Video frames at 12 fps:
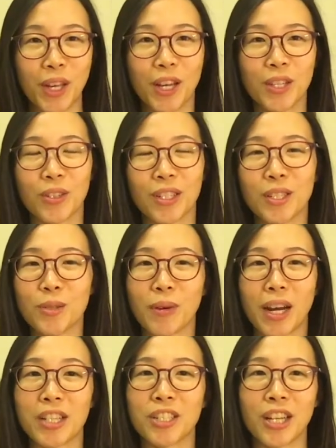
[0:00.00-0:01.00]
So this is
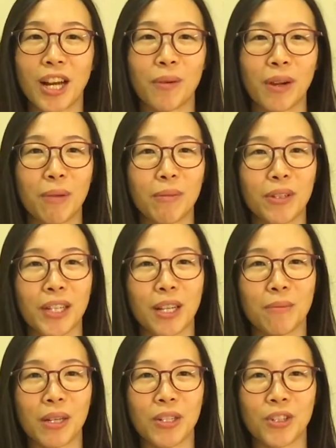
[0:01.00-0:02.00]
where I share what I'm learning
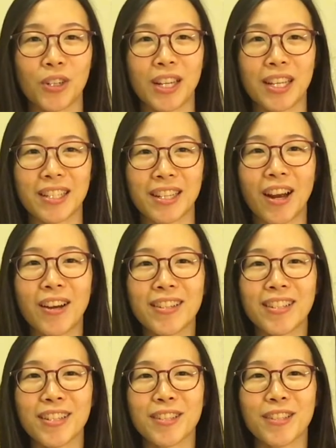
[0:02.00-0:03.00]
in my journey as an
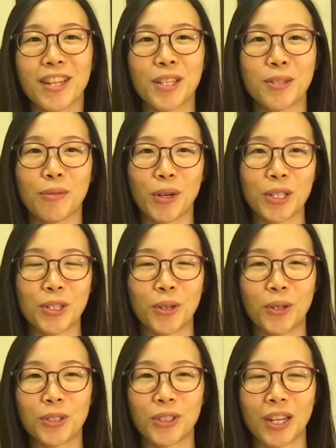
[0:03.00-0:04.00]
artist, as a voice
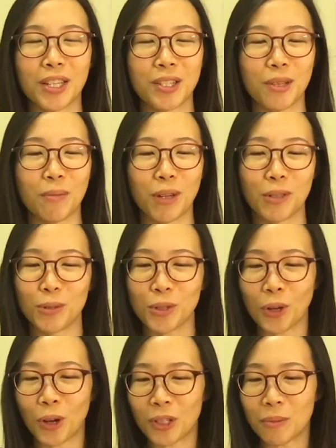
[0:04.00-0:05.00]
coach, as someone who's
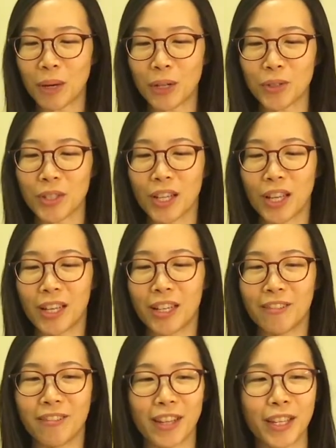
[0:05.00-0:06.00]
all about
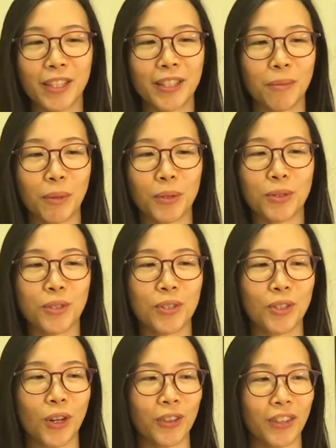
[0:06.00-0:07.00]
living the
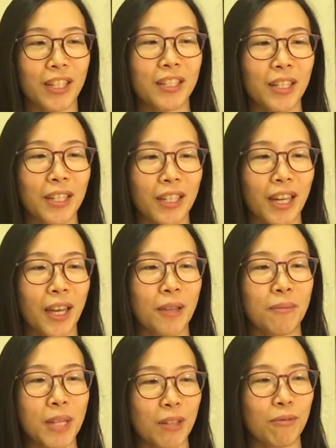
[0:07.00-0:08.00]
most authentic
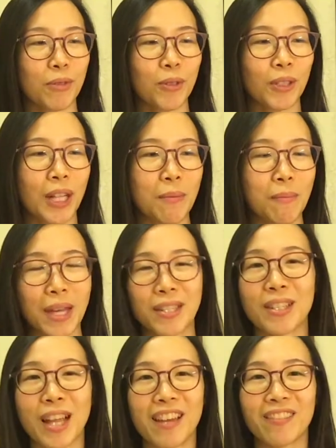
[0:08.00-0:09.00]
and meaningful and
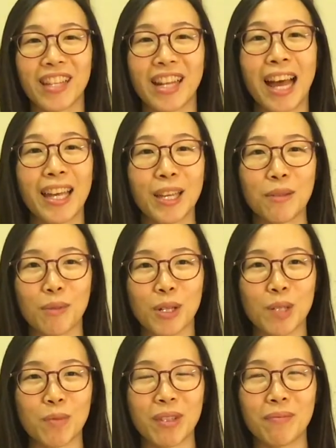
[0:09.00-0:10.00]
best life that I can
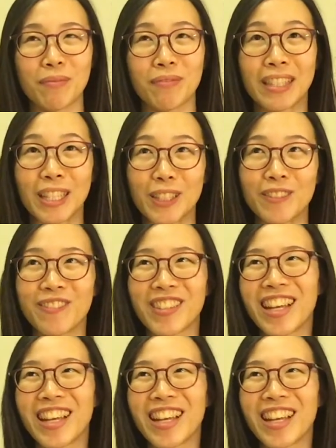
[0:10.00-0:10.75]
possibly live.